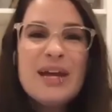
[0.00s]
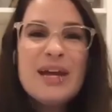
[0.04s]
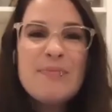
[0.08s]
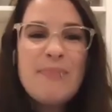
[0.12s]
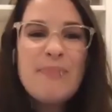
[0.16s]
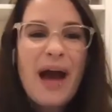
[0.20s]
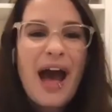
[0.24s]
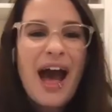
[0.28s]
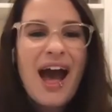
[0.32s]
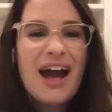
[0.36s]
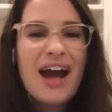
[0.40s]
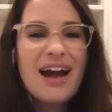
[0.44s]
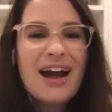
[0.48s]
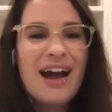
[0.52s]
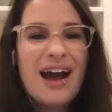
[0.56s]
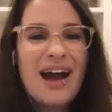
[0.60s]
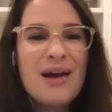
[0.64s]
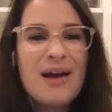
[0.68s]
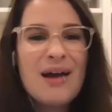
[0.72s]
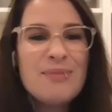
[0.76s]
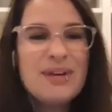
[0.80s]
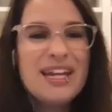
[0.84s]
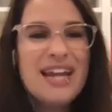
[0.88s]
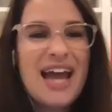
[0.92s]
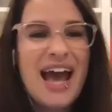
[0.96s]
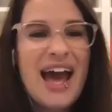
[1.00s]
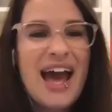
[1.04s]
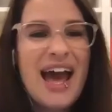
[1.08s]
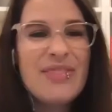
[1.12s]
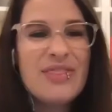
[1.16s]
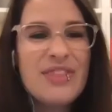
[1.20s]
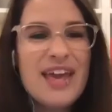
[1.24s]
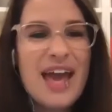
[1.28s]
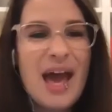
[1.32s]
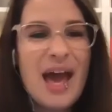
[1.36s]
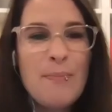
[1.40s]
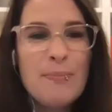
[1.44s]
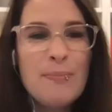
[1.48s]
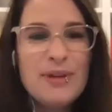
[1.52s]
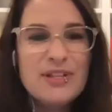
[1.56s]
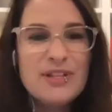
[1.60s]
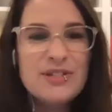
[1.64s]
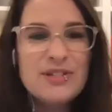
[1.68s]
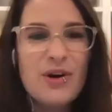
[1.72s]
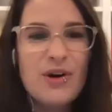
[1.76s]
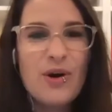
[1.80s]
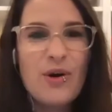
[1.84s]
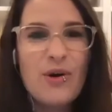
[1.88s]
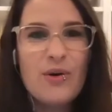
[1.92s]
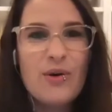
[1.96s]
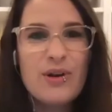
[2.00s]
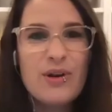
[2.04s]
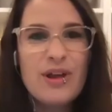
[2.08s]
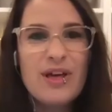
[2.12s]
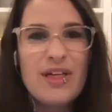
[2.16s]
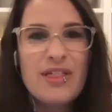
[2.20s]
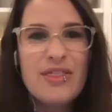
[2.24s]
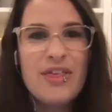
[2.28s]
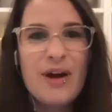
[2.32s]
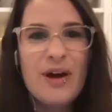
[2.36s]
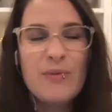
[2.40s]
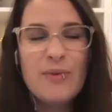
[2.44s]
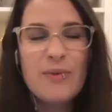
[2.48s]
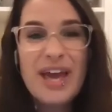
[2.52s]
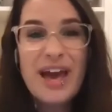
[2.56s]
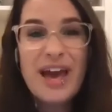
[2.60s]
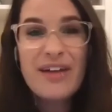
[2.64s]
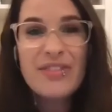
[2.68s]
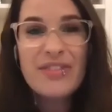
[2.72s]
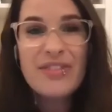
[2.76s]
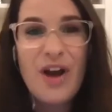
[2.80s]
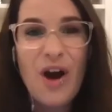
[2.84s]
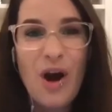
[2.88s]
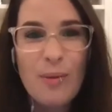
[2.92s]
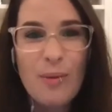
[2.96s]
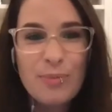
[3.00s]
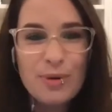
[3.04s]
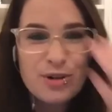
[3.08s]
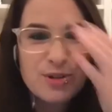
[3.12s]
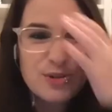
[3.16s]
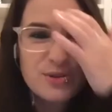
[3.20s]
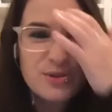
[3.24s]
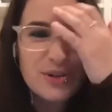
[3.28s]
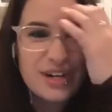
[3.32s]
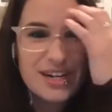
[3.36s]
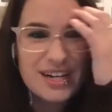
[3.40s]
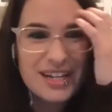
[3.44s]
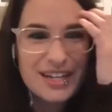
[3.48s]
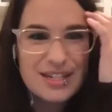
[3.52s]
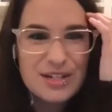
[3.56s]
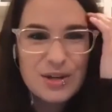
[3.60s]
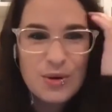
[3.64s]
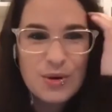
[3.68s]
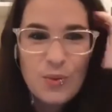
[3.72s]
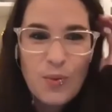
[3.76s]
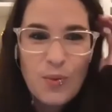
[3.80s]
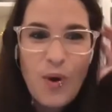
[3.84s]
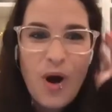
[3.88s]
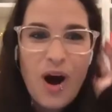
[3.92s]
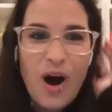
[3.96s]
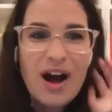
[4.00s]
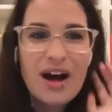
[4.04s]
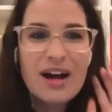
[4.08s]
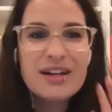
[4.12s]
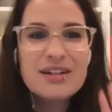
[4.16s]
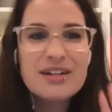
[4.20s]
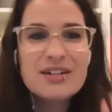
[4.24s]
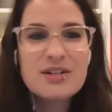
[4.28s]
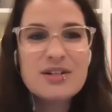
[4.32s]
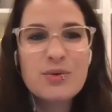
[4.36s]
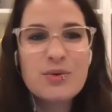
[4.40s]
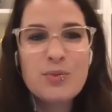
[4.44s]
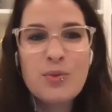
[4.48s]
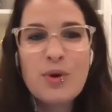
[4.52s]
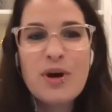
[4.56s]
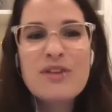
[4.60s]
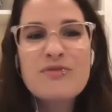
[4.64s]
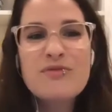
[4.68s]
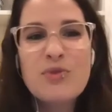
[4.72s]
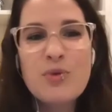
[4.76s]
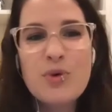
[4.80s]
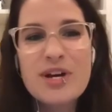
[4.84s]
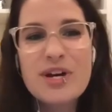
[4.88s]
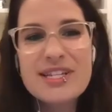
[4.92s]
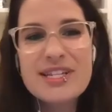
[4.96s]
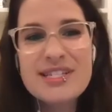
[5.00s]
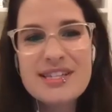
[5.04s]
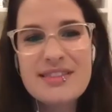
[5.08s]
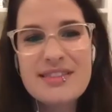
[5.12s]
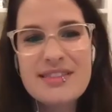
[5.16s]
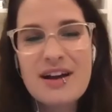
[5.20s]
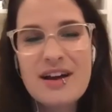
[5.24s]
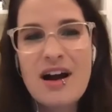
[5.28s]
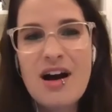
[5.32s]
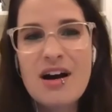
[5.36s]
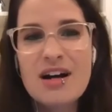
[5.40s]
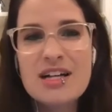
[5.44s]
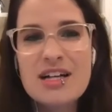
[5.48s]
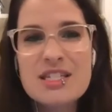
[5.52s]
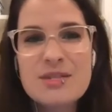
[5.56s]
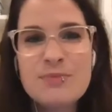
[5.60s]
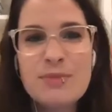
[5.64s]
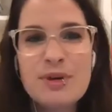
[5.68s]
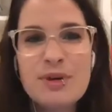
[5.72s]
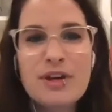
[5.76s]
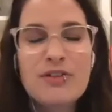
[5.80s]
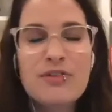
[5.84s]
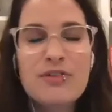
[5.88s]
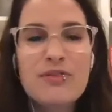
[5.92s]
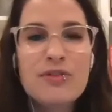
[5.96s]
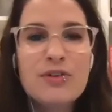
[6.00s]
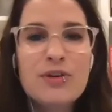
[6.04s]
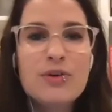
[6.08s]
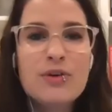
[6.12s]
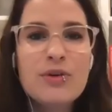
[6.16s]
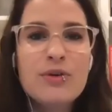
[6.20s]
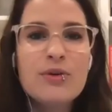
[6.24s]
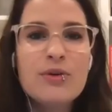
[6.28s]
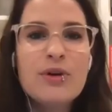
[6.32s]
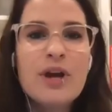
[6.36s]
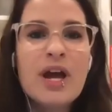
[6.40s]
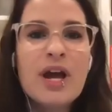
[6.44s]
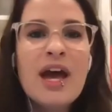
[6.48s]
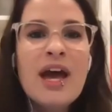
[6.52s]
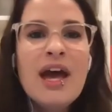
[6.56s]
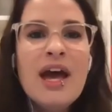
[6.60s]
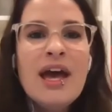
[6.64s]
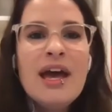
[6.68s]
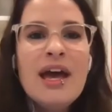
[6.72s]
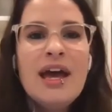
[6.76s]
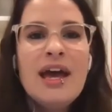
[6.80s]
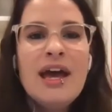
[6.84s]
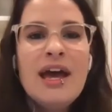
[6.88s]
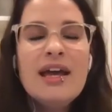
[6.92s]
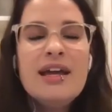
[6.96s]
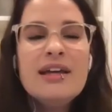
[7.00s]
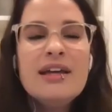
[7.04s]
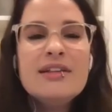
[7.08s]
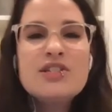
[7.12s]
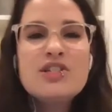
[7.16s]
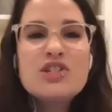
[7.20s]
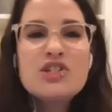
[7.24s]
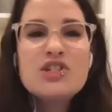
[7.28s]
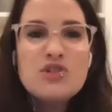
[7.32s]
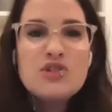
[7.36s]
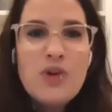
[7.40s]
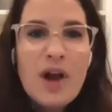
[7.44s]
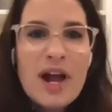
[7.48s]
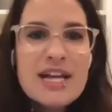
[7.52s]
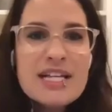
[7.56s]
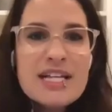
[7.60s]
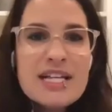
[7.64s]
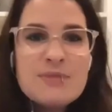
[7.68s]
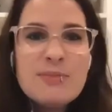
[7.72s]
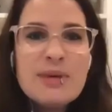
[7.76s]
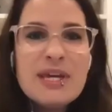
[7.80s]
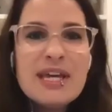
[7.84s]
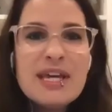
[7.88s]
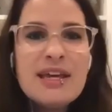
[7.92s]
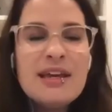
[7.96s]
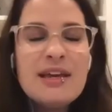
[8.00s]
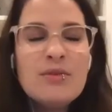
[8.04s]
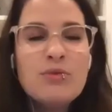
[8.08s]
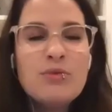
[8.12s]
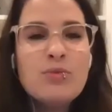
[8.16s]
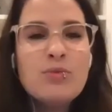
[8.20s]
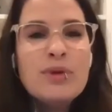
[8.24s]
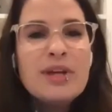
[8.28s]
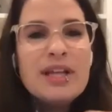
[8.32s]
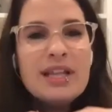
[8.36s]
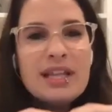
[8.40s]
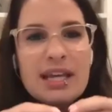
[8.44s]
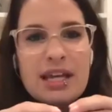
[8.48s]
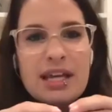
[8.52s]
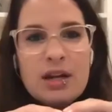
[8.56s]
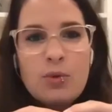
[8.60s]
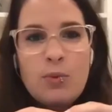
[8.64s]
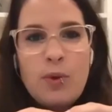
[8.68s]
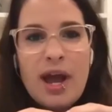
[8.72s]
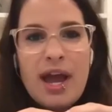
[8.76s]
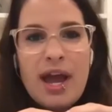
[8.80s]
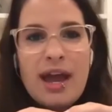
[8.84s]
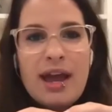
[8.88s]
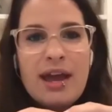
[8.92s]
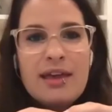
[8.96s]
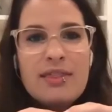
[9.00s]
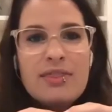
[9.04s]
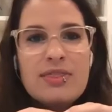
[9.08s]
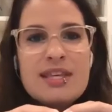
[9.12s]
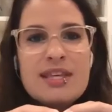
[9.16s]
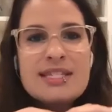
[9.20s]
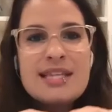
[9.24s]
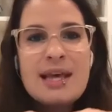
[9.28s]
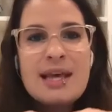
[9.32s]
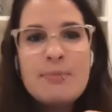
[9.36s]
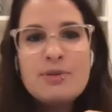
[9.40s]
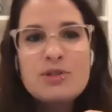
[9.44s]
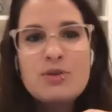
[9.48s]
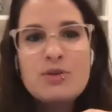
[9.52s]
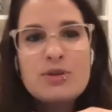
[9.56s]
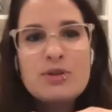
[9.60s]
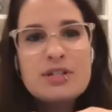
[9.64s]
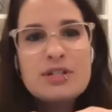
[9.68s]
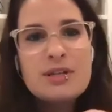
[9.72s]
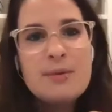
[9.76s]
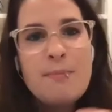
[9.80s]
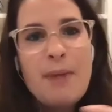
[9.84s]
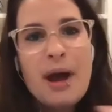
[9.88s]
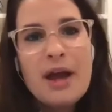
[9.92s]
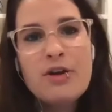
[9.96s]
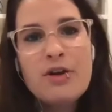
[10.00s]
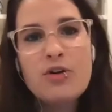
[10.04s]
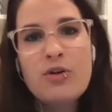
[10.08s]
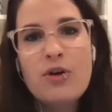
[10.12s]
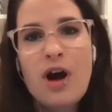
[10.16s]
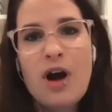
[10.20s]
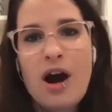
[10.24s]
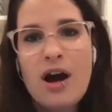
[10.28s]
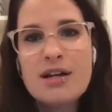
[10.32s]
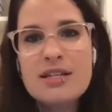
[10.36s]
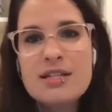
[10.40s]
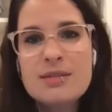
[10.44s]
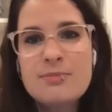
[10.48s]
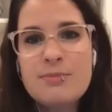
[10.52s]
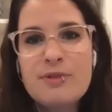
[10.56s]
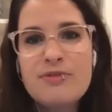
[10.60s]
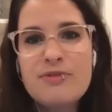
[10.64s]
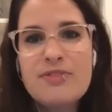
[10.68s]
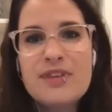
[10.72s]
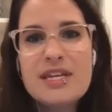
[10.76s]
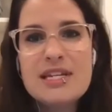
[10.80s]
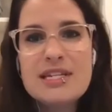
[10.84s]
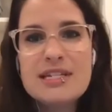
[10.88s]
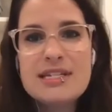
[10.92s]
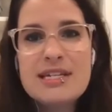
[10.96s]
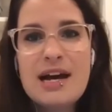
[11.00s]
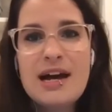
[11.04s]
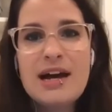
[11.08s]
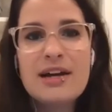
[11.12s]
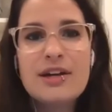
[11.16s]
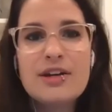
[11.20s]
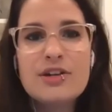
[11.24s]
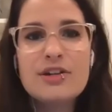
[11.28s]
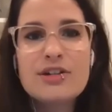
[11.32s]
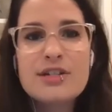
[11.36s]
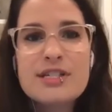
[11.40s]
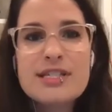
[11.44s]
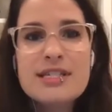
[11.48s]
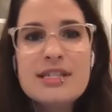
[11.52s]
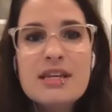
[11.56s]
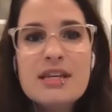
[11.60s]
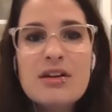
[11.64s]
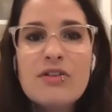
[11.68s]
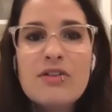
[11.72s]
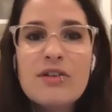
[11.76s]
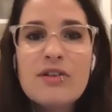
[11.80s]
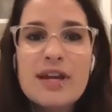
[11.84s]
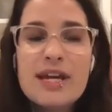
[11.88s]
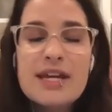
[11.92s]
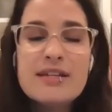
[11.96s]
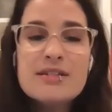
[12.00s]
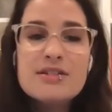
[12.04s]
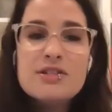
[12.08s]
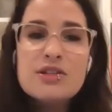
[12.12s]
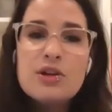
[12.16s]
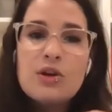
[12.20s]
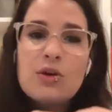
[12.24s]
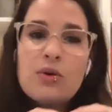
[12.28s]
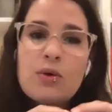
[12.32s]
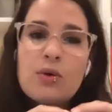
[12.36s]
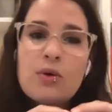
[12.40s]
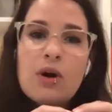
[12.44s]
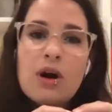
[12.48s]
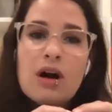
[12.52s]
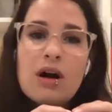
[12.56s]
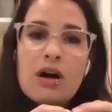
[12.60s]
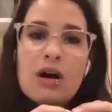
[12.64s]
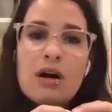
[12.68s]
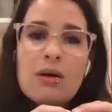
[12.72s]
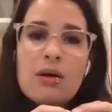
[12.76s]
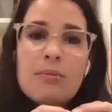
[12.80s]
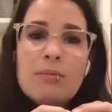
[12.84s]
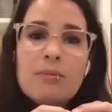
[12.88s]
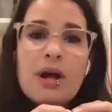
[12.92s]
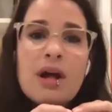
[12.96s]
back, I mean, at the episode that we had the opportunity to watch, One Voice in the Cosmic Fugue, it strikes me really in a way, this episode is a microcosm of the entire series. You know,